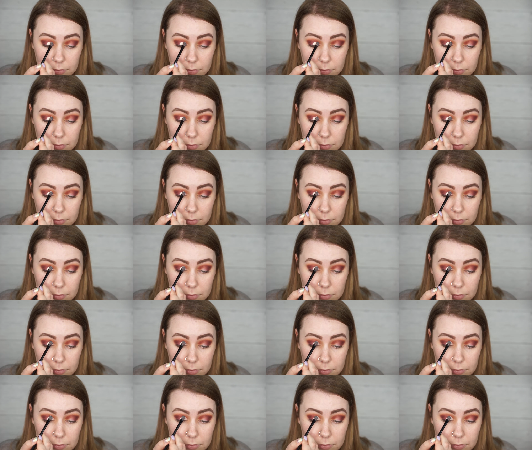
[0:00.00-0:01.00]

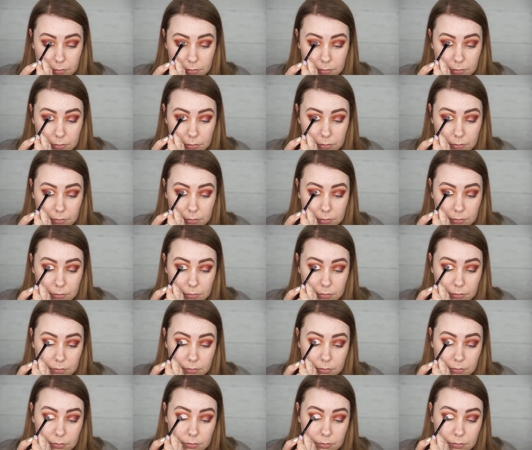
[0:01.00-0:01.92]
[no speech]